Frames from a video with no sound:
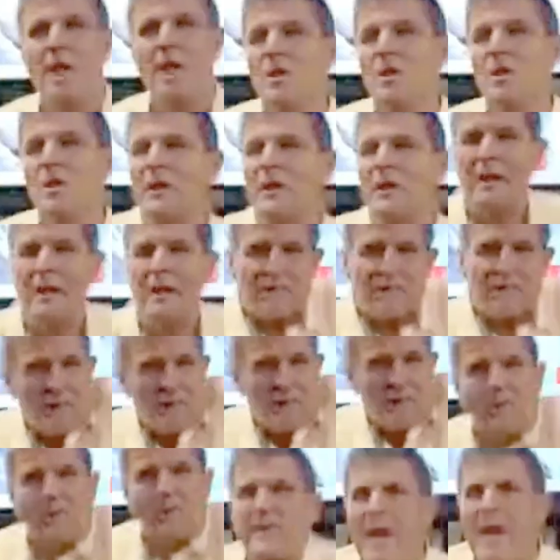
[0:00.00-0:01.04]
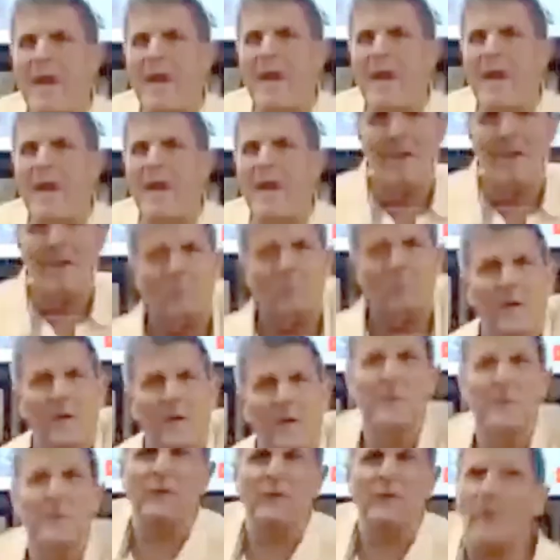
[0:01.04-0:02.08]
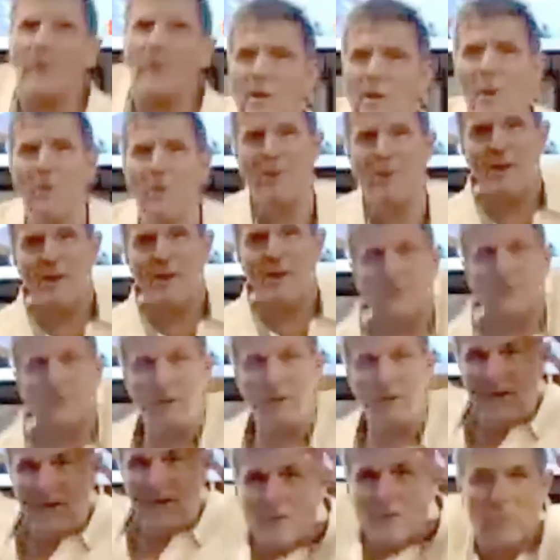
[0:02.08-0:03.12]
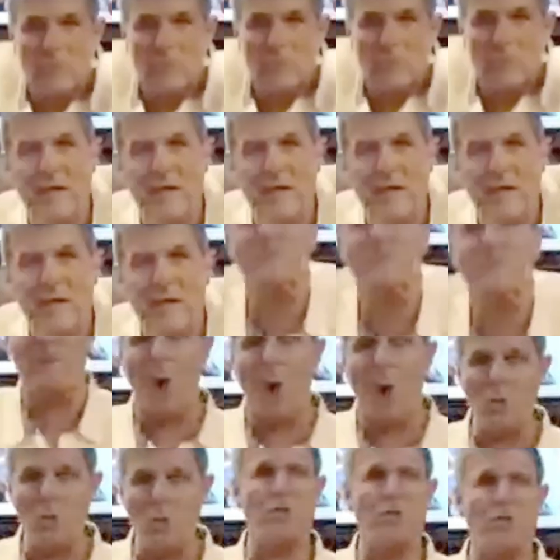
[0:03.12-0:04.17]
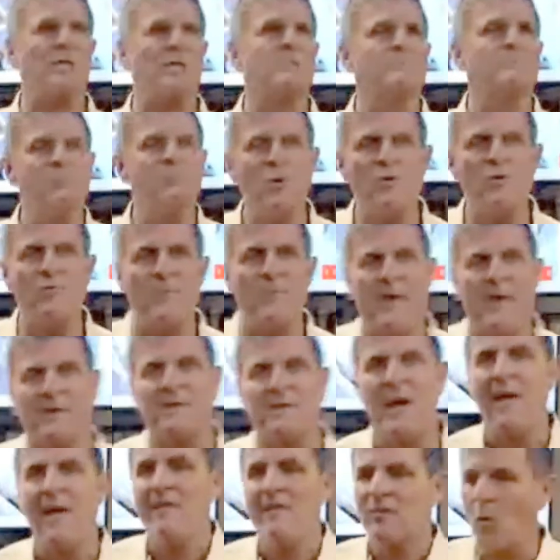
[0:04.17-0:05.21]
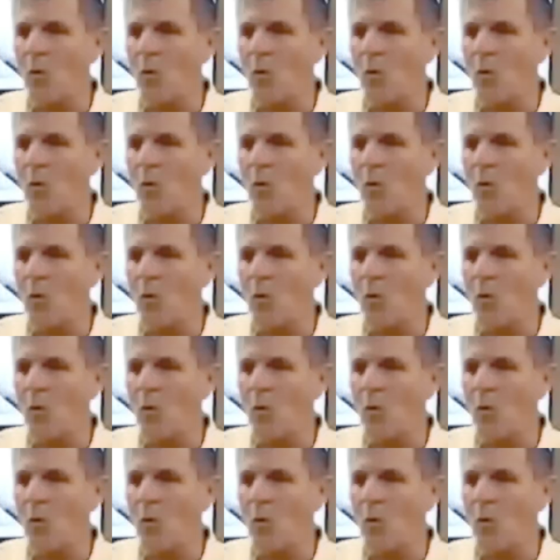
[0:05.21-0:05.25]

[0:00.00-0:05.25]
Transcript: You know what it is? Want to guess? Want to guess what it is? Want to know what it is? Going to guess what it is? It's motion. It's movement.